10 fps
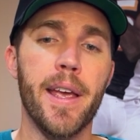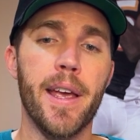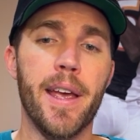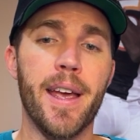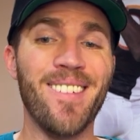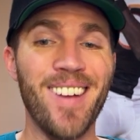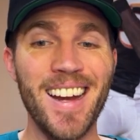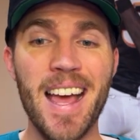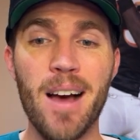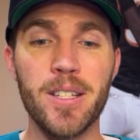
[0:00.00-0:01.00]
And
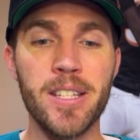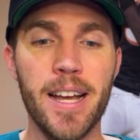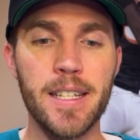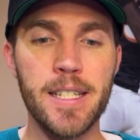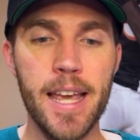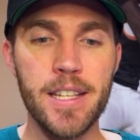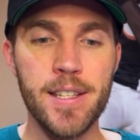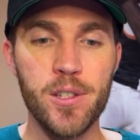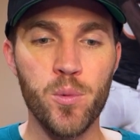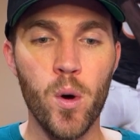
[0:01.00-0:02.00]
right now, it's not the
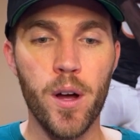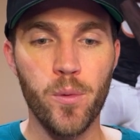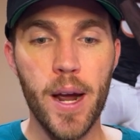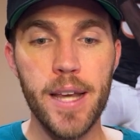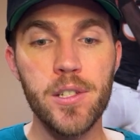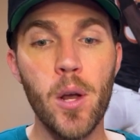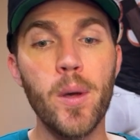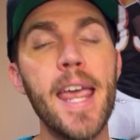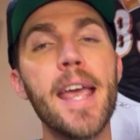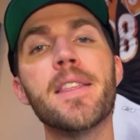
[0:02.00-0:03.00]
tastiest one, right? So
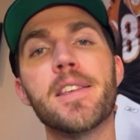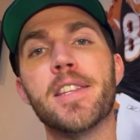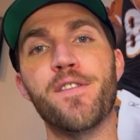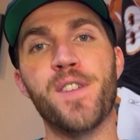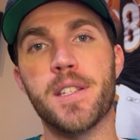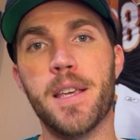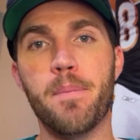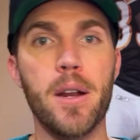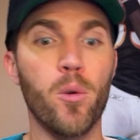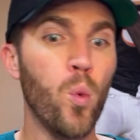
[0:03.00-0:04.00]
can this defense get
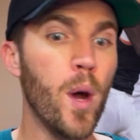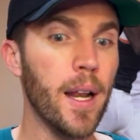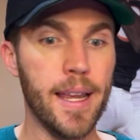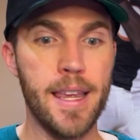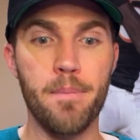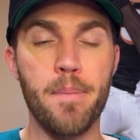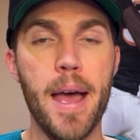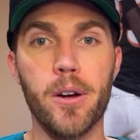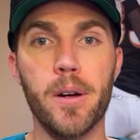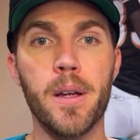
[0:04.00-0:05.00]
better? Will it get
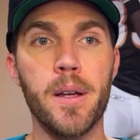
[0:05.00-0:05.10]
better?